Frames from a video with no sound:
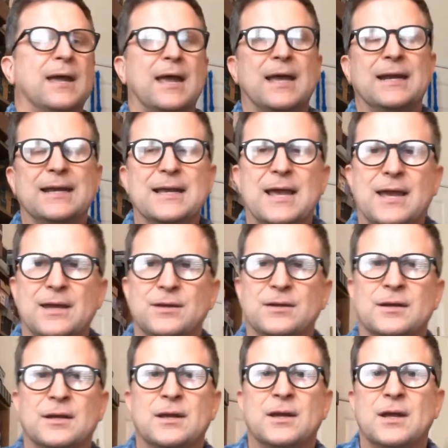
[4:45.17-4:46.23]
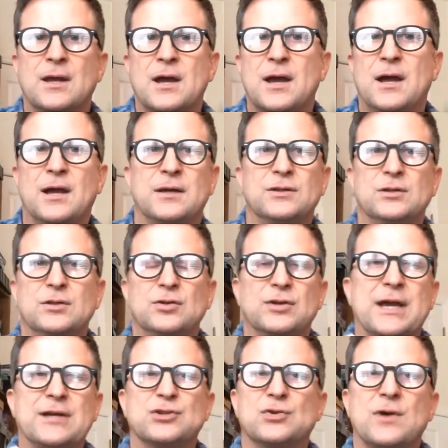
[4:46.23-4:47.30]
And again, you're
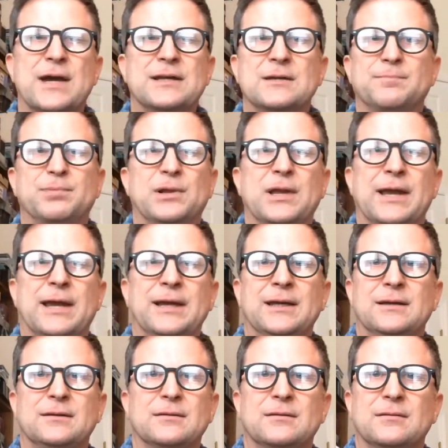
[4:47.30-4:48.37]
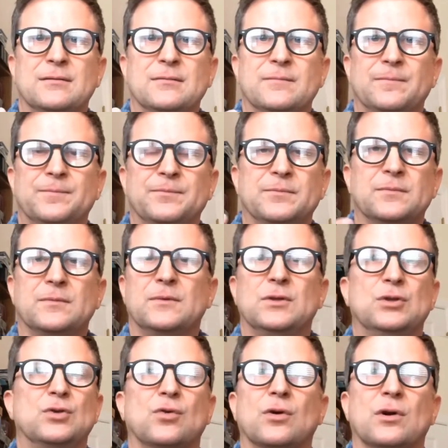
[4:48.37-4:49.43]
not trying to play
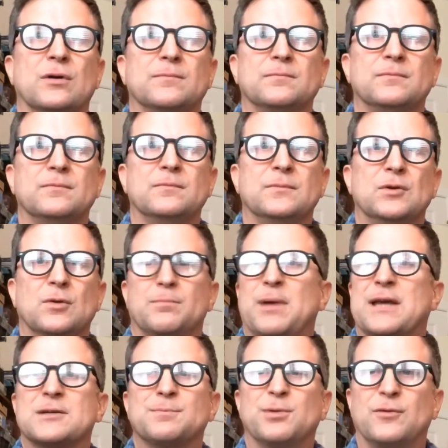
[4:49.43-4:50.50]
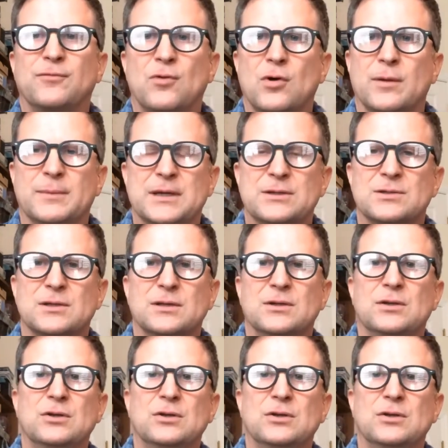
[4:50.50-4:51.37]
your your best performance.